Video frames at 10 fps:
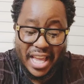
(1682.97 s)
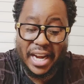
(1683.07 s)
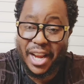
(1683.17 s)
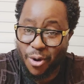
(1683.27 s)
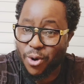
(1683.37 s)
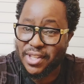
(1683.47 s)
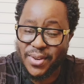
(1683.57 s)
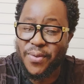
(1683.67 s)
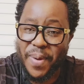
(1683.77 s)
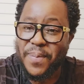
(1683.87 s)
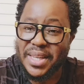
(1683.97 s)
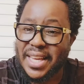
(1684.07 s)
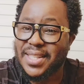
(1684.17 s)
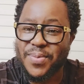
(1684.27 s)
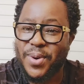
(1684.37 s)
records of baby
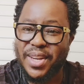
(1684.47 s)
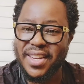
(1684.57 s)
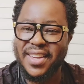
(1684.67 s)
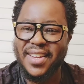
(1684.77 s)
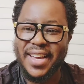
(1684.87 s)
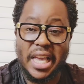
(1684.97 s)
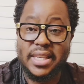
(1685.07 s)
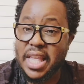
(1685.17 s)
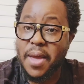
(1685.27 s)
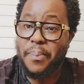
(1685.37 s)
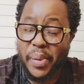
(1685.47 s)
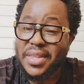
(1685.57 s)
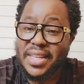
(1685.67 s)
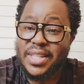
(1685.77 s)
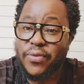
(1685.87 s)
testimony? Is there a
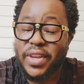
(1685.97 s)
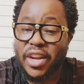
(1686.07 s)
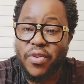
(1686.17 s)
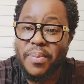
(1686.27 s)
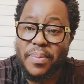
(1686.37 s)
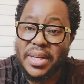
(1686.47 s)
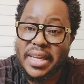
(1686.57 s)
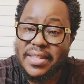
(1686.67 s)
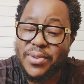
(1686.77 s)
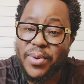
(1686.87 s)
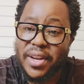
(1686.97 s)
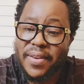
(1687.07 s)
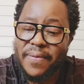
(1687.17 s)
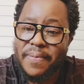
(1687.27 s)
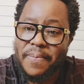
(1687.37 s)
birth certificate for baby testimony?
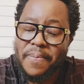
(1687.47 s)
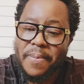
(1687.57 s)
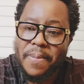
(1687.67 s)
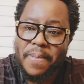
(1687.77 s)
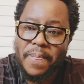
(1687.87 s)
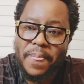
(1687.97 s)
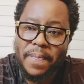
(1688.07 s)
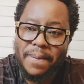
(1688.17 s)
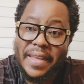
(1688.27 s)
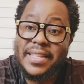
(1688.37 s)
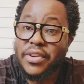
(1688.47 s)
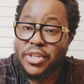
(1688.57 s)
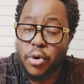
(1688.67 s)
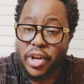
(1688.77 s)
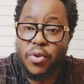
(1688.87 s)
It's a
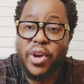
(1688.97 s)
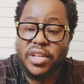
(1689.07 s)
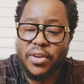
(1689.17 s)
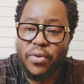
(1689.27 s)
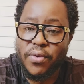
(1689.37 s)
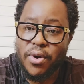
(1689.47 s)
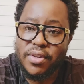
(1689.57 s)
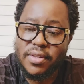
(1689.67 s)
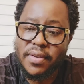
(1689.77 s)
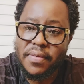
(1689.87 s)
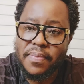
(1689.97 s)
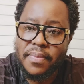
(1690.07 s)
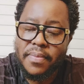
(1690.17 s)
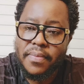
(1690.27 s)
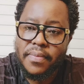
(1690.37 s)
rhetoric question, of course.
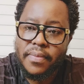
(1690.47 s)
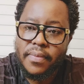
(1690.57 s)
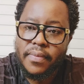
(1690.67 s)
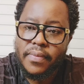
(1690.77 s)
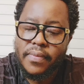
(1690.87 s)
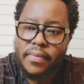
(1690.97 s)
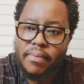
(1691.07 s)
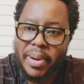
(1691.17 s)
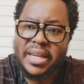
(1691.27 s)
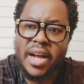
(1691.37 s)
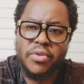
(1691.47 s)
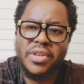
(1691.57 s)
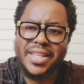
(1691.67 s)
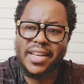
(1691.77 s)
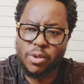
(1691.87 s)
But now
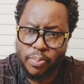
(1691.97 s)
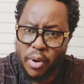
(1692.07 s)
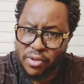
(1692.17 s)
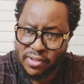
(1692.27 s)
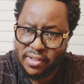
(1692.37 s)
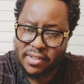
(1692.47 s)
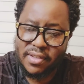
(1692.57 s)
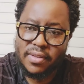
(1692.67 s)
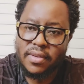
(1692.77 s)
this exposes